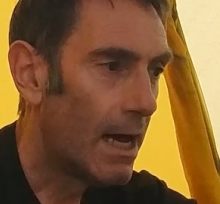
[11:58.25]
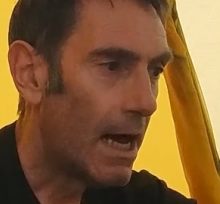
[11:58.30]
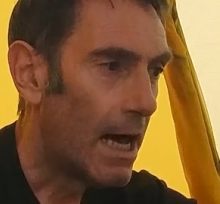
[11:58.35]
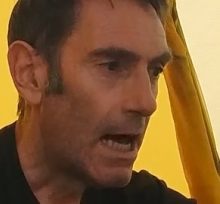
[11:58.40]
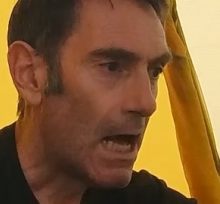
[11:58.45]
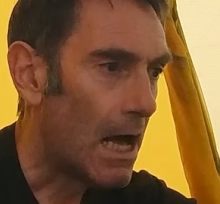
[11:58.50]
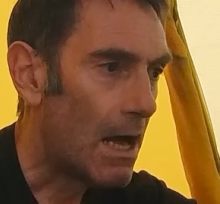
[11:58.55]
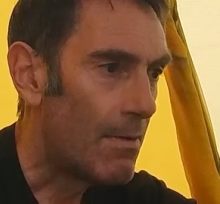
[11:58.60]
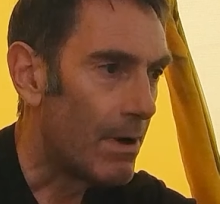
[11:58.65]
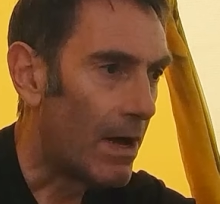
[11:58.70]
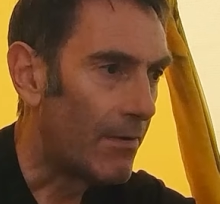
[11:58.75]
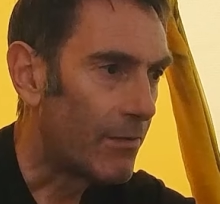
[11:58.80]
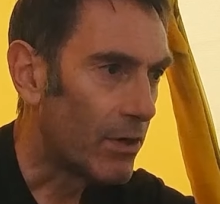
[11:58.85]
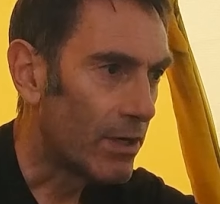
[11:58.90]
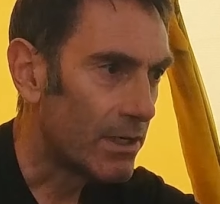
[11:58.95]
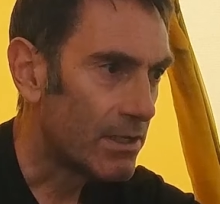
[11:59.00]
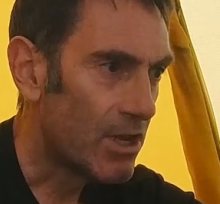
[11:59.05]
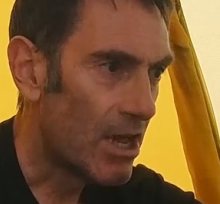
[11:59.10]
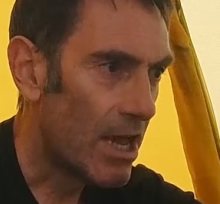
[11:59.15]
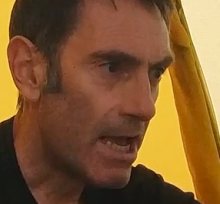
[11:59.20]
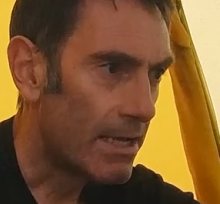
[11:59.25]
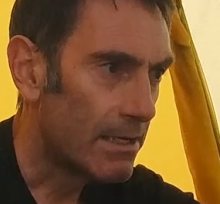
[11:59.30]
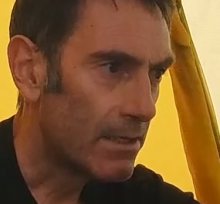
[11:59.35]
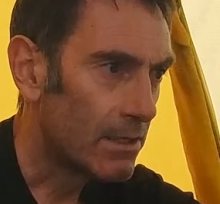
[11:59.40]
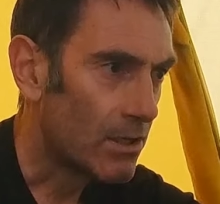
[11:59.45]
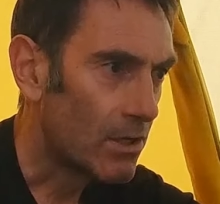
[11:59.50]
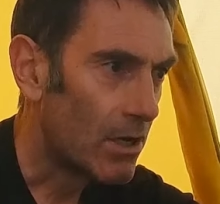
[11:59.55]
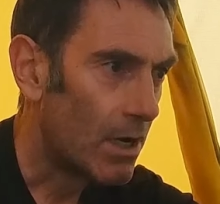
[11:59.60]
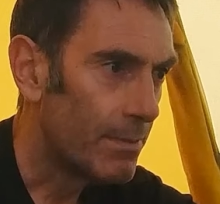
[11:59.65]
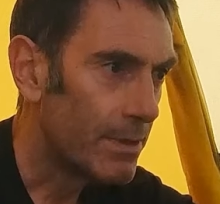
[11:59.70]
Um, I've got a
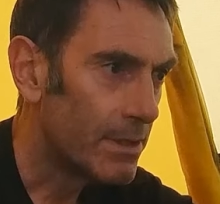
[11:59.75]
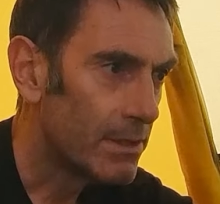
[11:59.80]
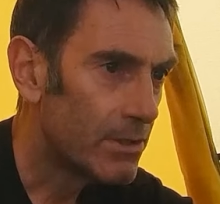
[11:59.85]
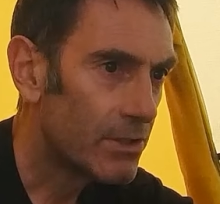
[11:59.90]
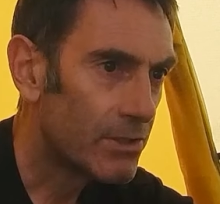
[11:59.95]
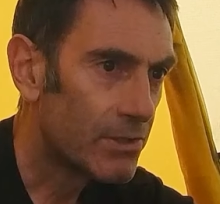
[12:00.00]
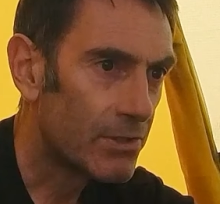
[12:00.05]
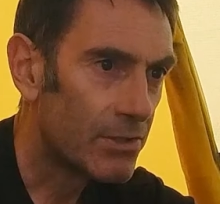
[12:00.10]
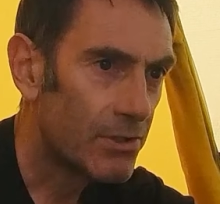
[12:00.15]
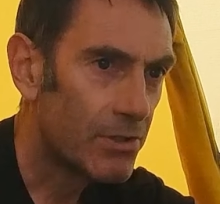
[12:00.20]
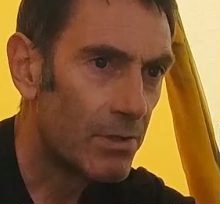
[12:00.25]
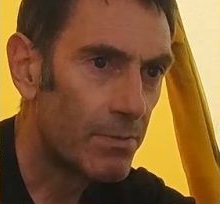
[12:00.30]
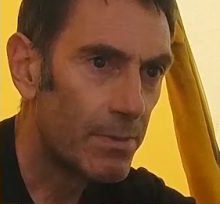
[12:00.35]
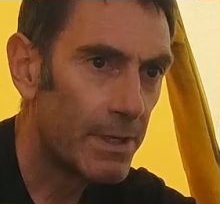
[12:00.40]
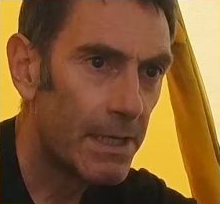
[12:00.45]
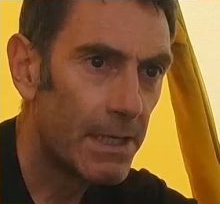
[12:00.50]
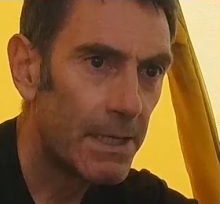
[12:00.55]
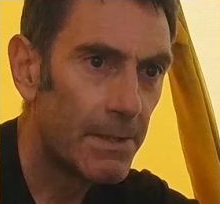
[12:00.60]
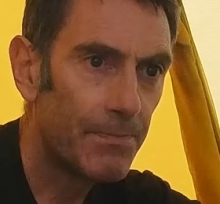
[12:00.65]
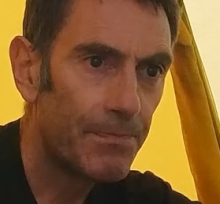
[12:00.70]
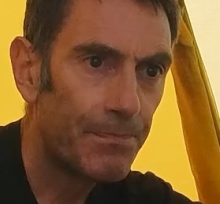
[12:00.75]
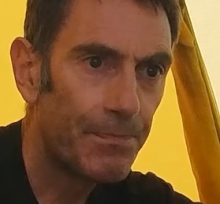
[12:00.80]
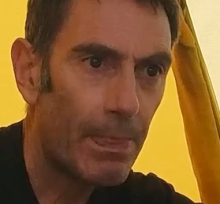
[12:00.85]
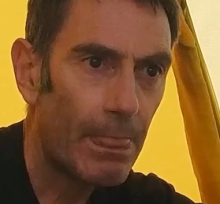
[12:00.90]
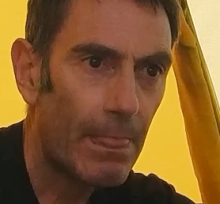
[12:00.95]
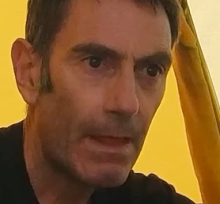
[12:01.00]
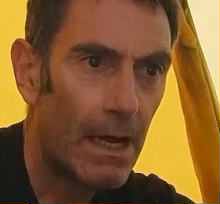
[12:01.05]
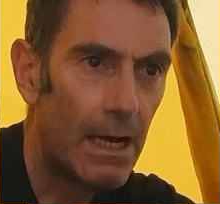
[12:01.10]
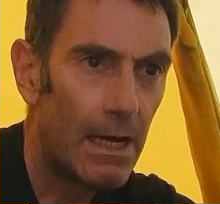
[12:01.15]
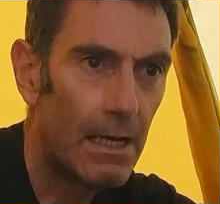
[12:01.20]
tent coming to me
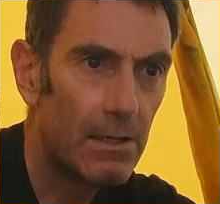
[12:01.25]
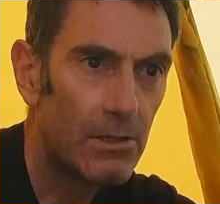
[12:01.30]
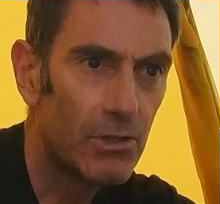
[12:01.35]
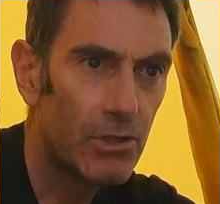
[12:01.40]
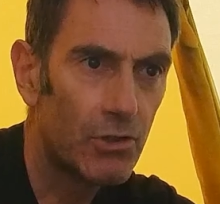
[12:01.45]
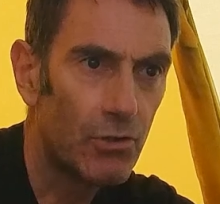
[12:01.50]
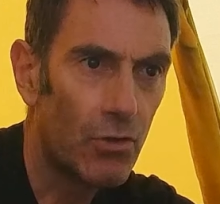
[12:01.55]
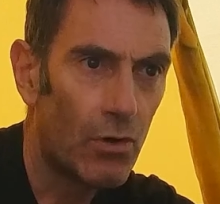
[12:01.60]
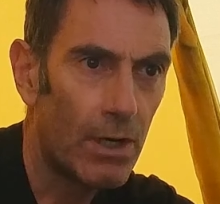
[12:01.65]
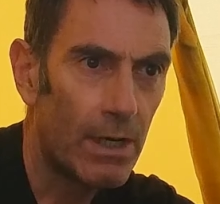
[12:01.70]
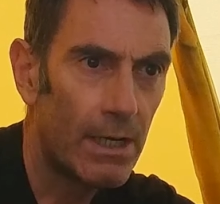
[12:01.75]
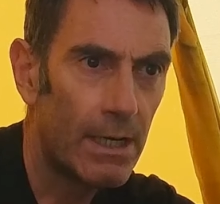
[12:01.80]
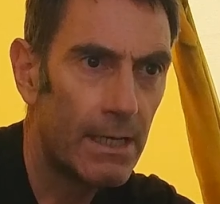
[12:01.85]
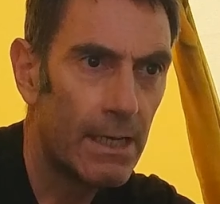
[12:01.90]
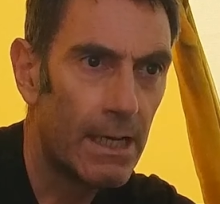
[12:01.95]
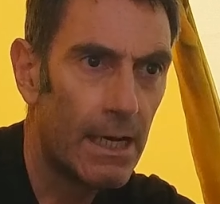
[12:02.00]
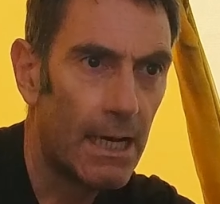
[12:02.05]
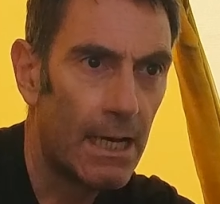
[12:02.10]
uh, shortly.